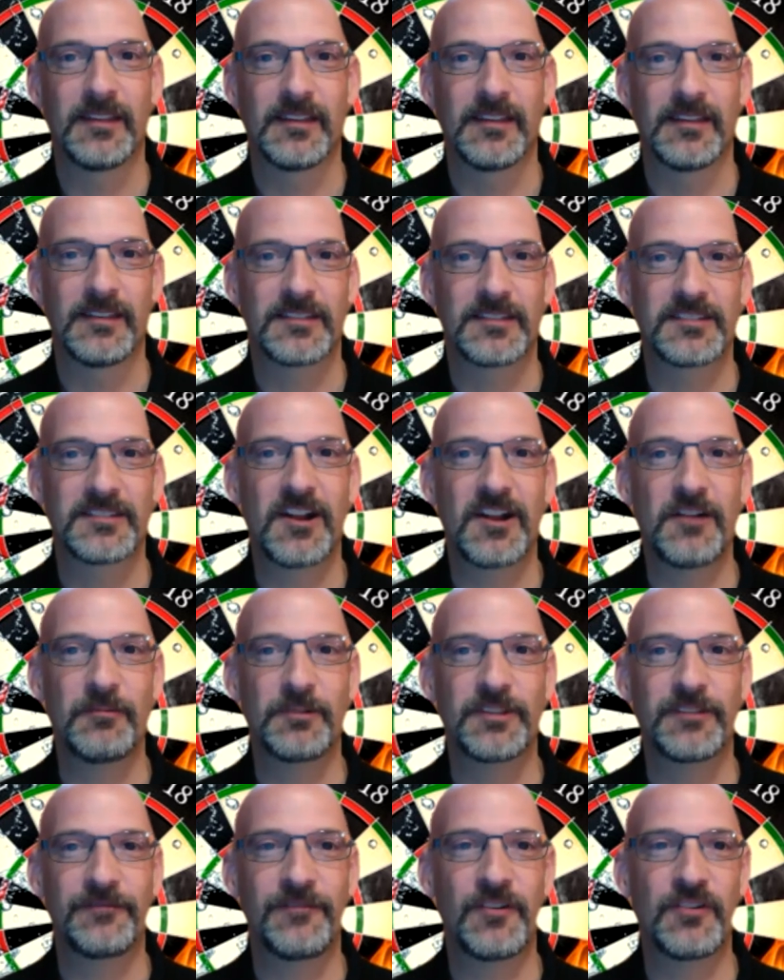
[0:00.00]
Start
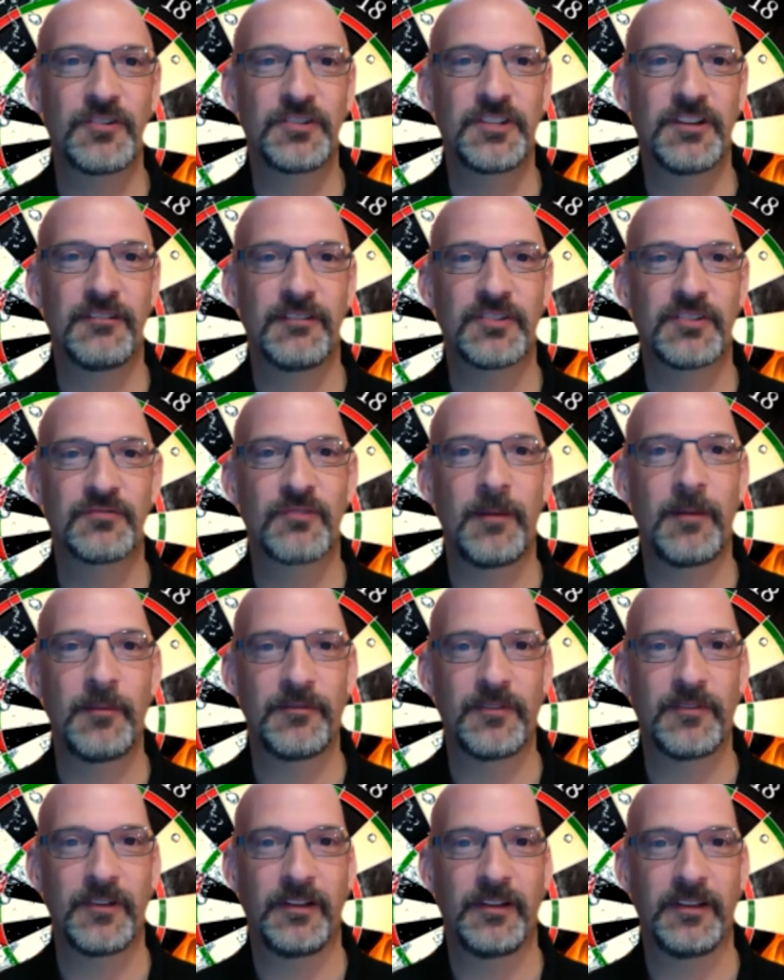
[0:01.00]
with the first year in
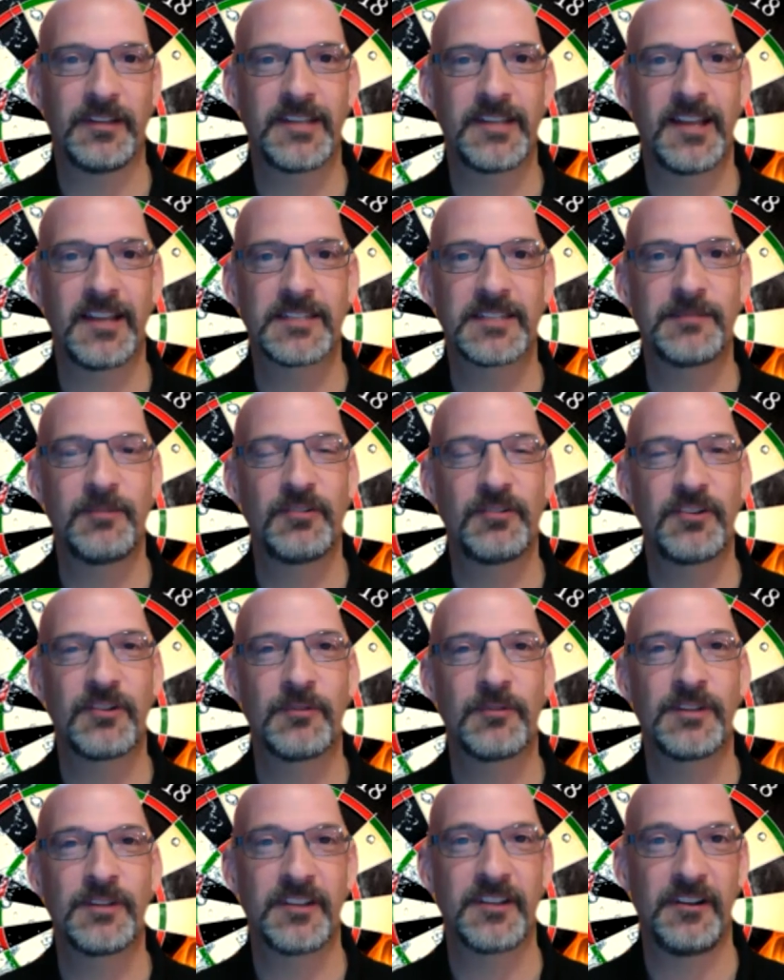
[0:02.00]
Drummondville and tell us about your
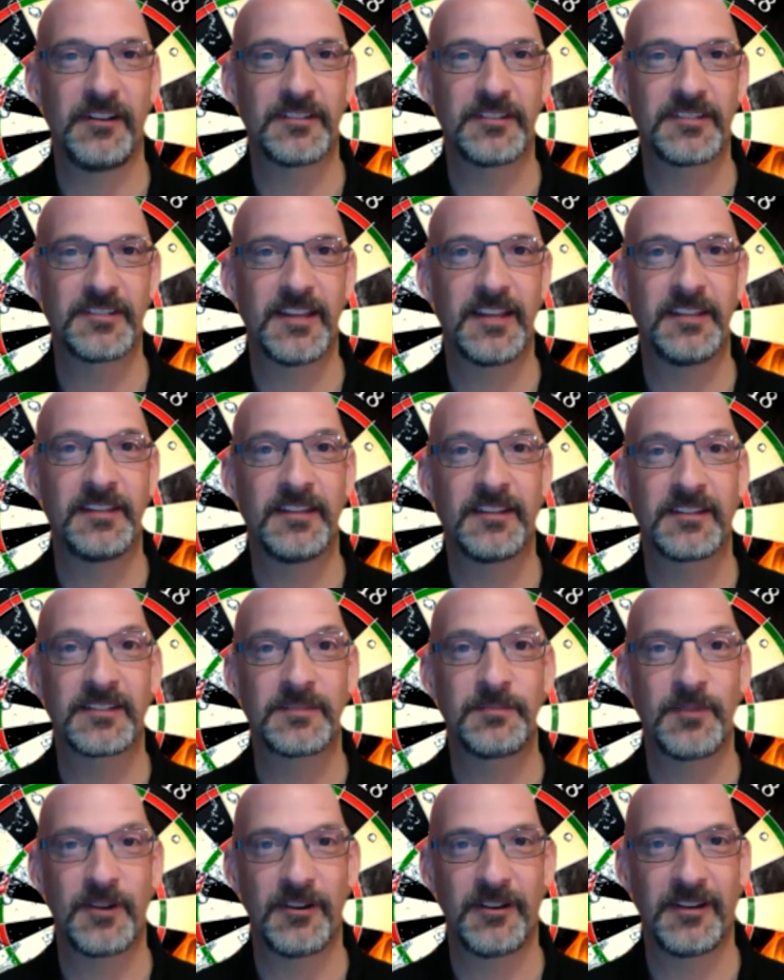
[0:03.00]
results and the
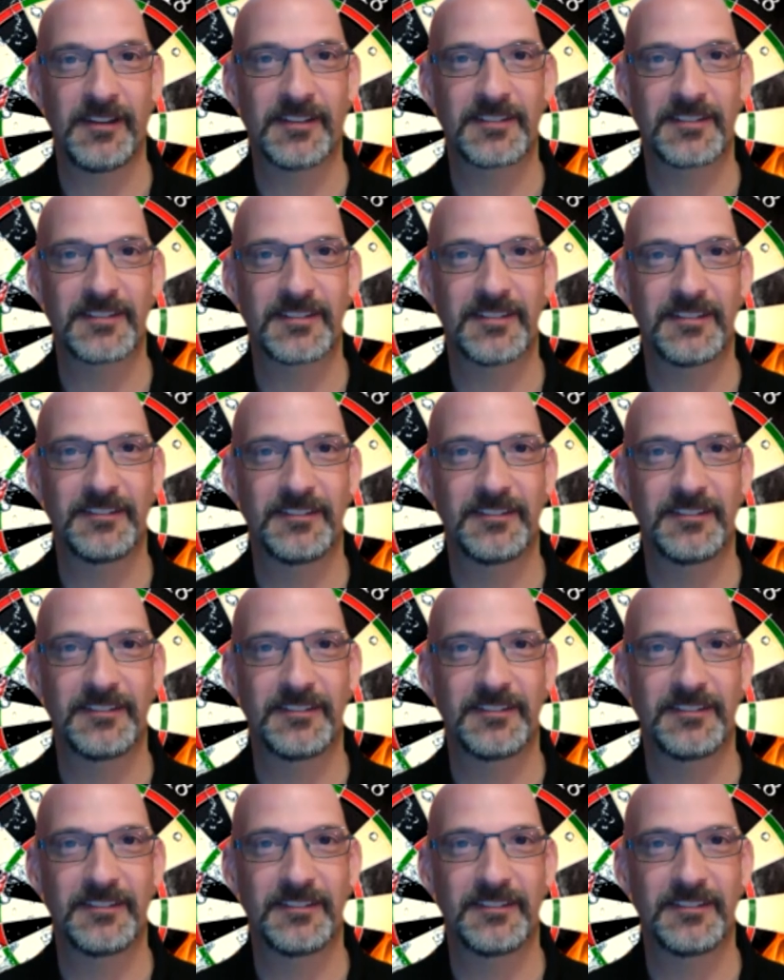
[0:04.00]
experience.